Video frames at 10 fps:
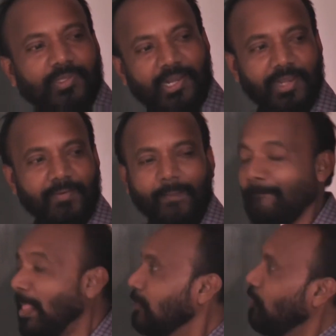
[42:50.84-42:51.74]
Clear?
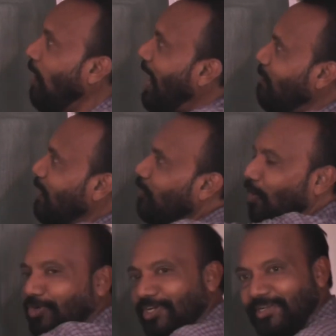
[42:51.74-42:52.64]
So I want to
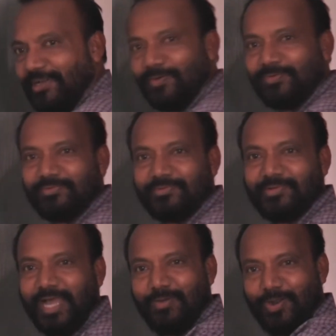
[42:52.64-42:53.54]
cut it now.
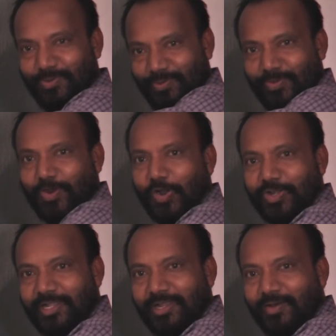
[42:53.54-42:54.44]
I want to cut
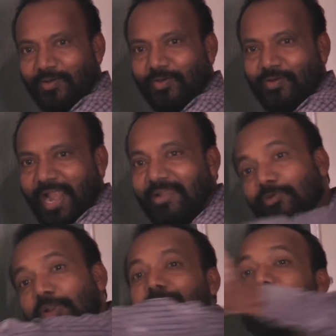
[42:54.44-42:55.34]
it now and
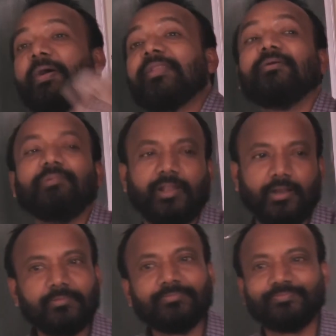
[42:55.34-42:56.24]
we will prepare the mirror.
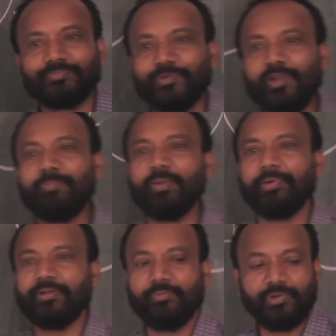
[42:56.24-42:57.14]
We will
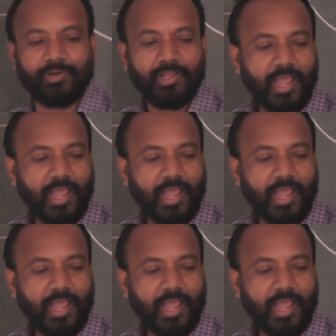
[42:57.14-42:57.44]
prepare the mirror.